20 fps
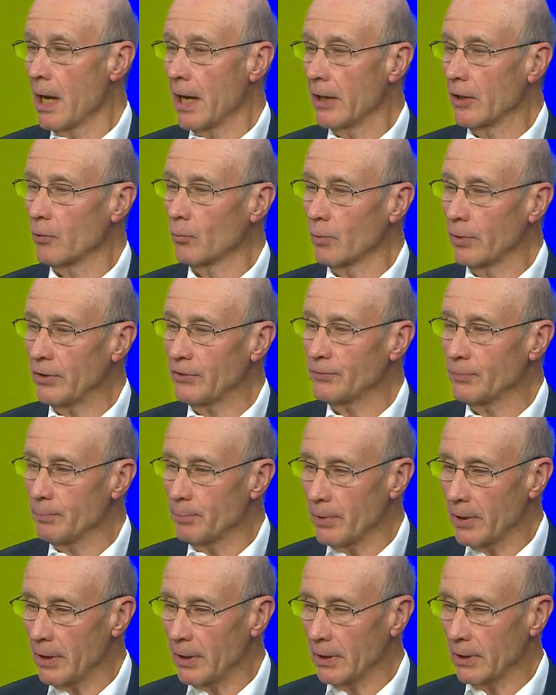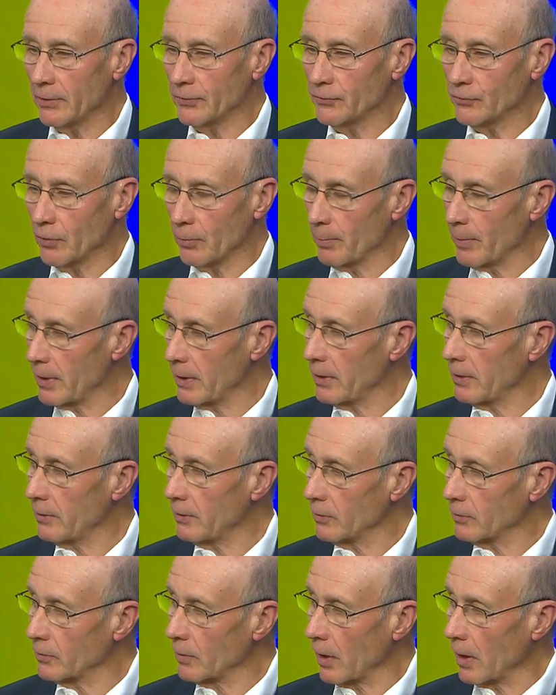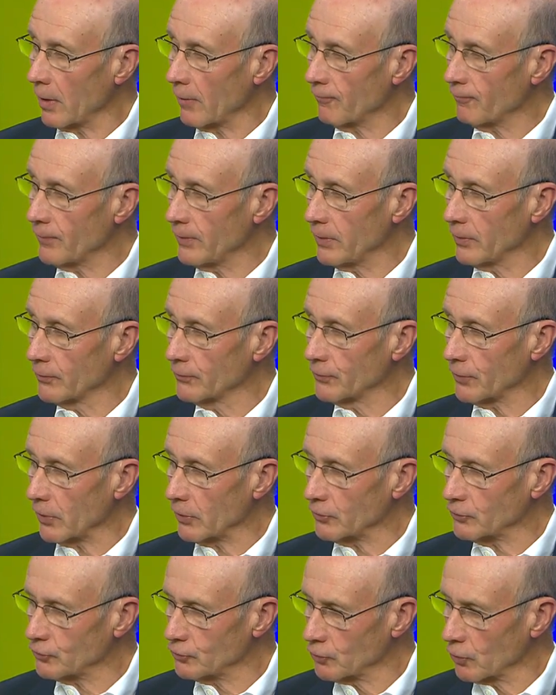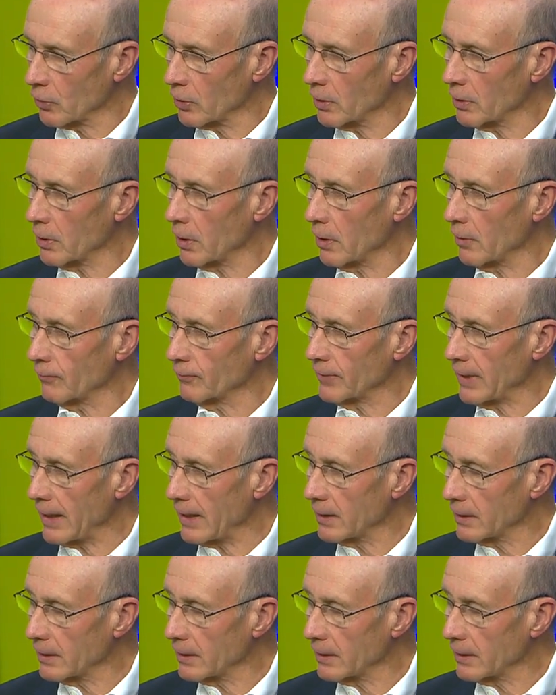And the reason being is so many uh, fields are short of mm -hmm.